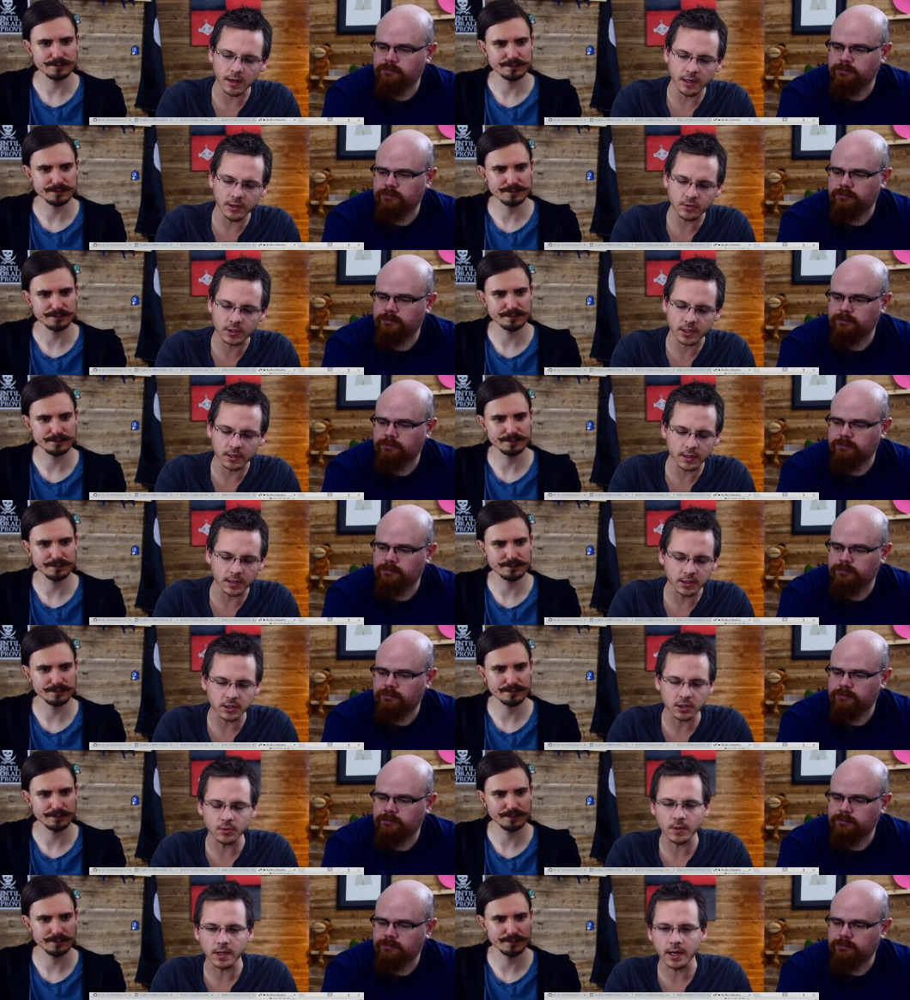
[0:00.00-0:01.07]
Speaker 1: an interesting thing to
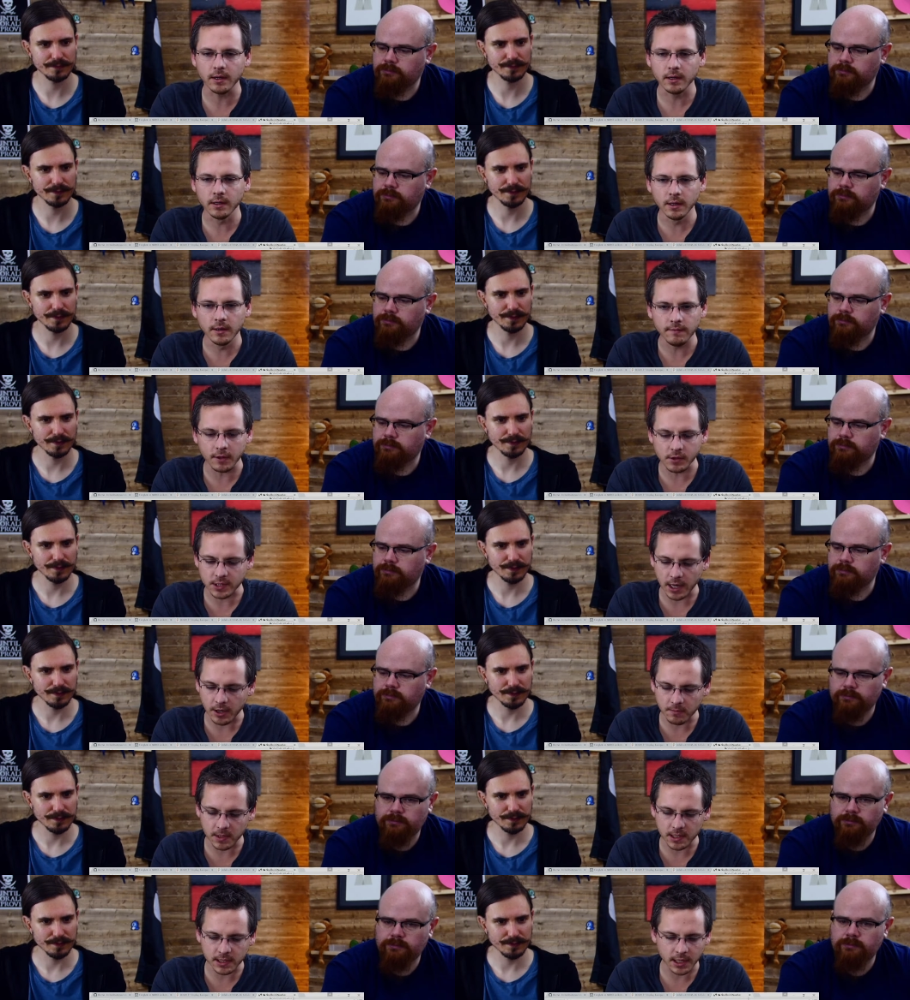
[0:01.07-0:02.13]
do with it. Phil set
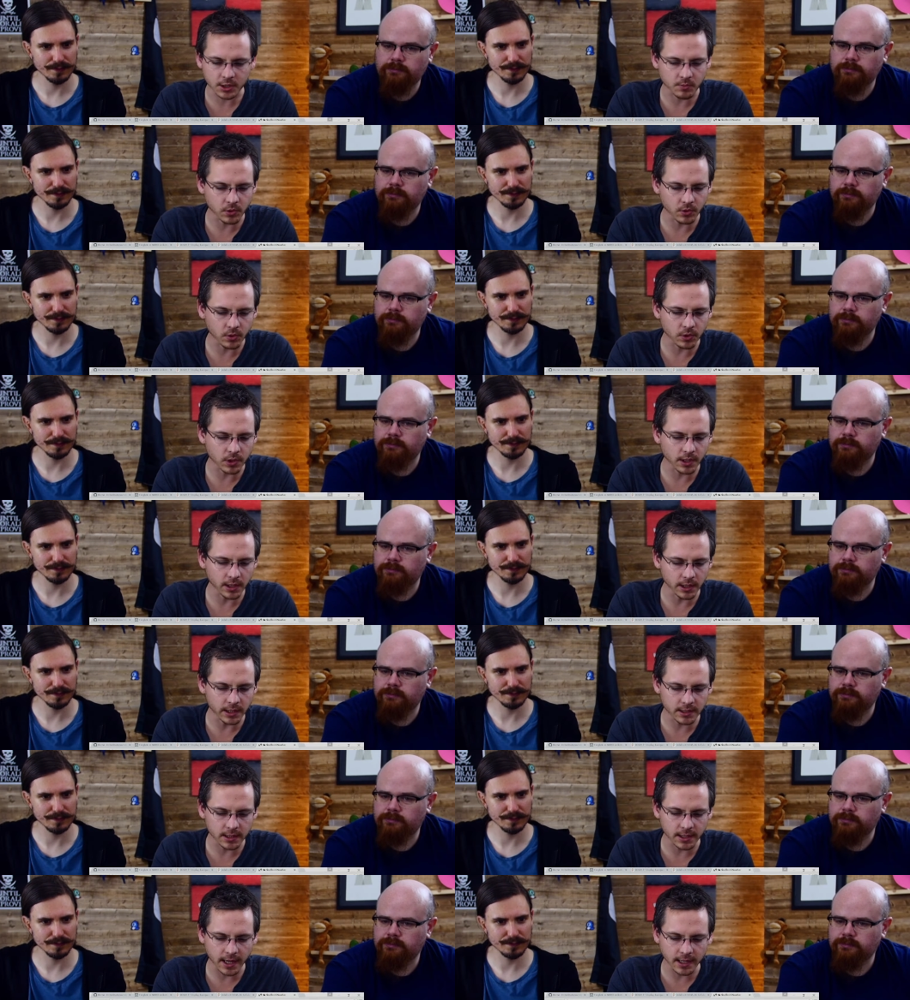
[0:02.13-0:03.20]
up this dashboard earlier
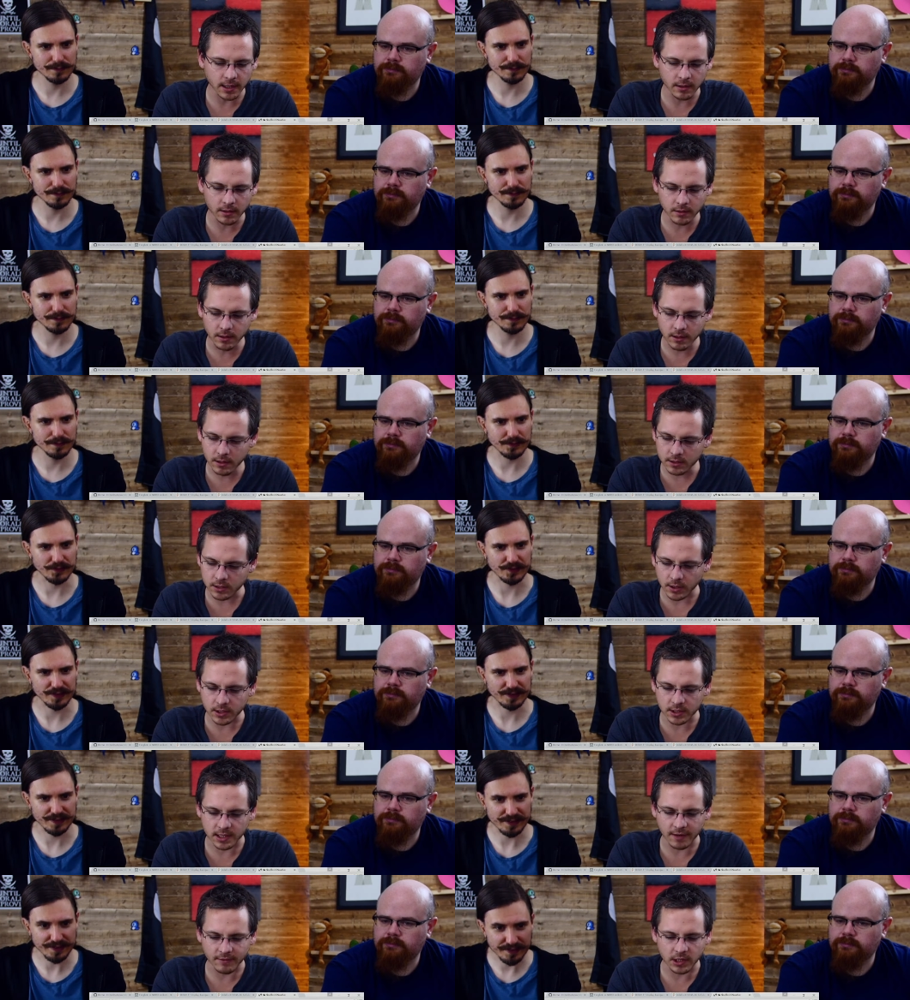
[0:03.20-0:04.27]
today so it
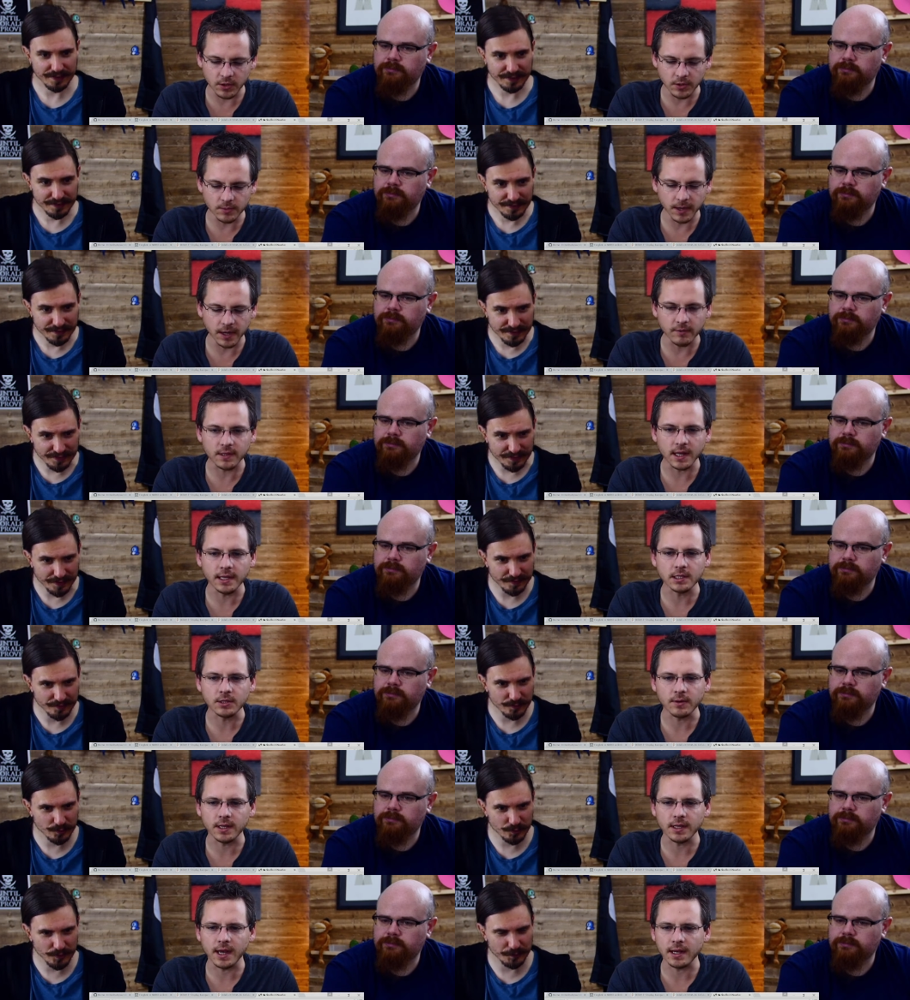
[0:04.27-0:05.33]
doesn't have a huge amount of data. It
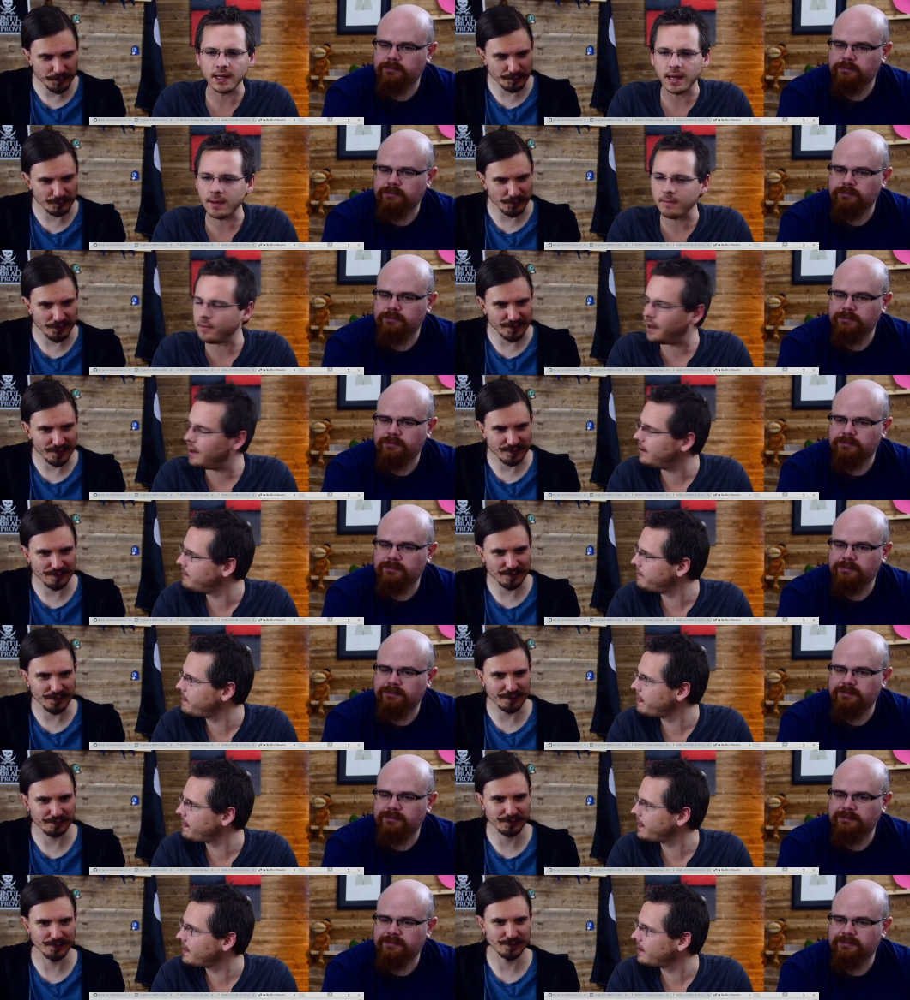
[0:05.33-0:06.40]
hasn't quite been yet,
Speaker 2: running long
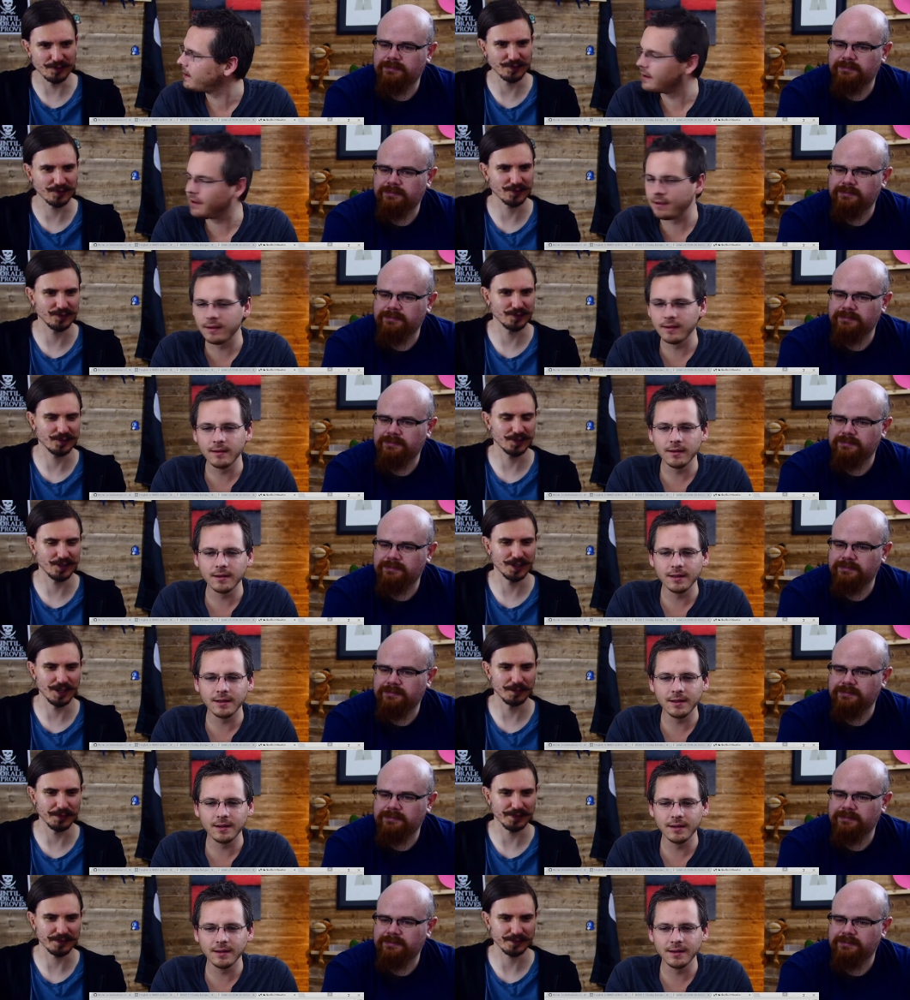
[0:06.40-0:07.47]
enough to not just look
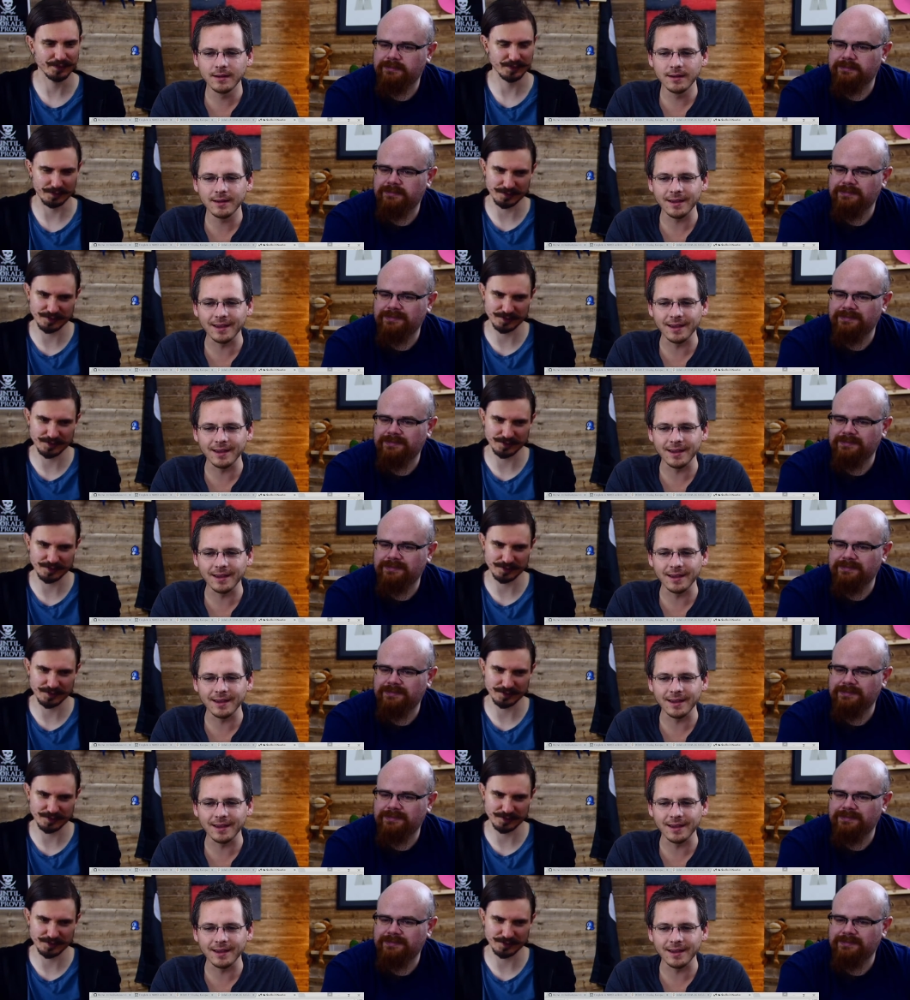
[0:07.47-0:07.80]
alarming. There's like